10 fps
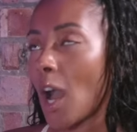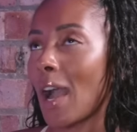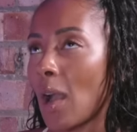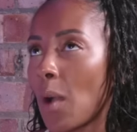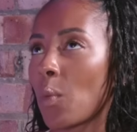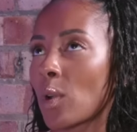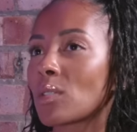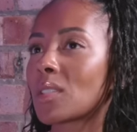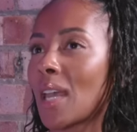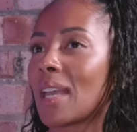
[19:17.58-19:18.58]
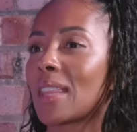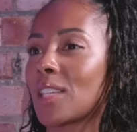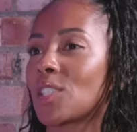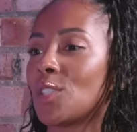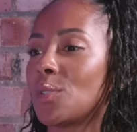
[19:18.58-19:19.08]
I, I will say
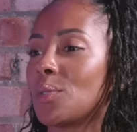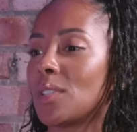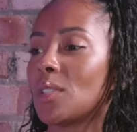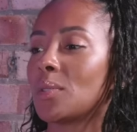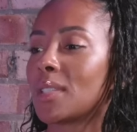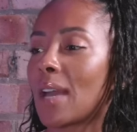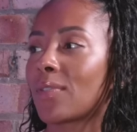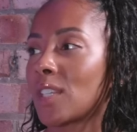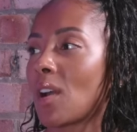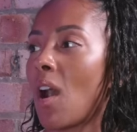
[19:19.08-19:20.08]
this, you you definitely